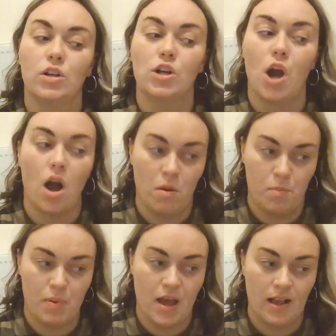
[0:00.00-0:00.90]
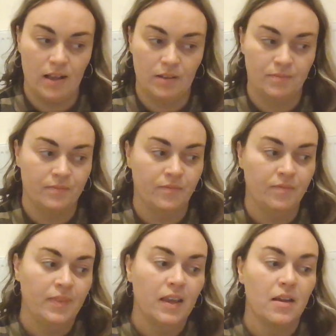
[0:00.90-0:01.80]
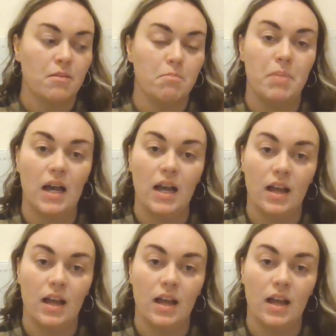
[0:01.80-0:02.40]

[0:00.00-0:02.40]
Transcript: copper. B,